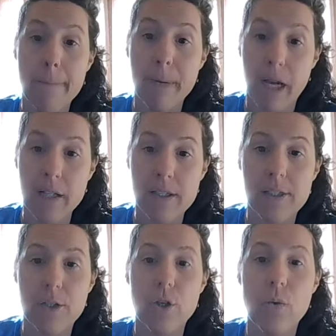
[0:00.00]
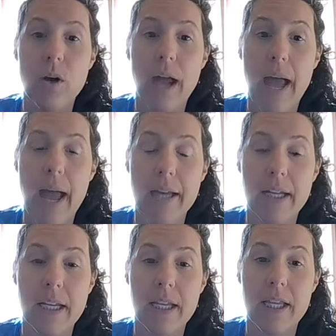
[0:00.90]
but you are
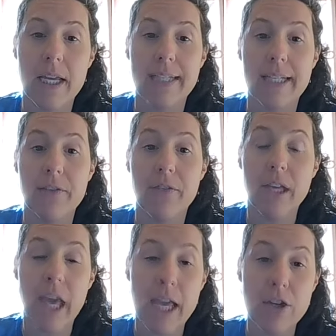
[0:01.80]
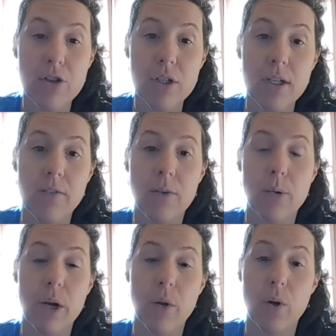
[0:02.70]
adding the identification of a
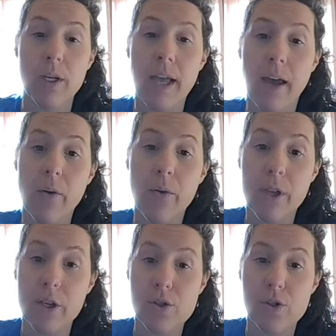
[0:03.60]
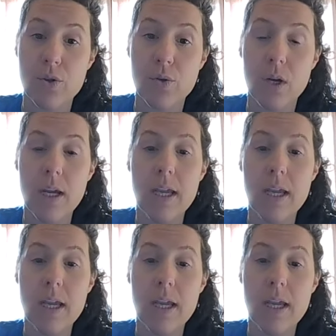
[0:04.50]
priority health issue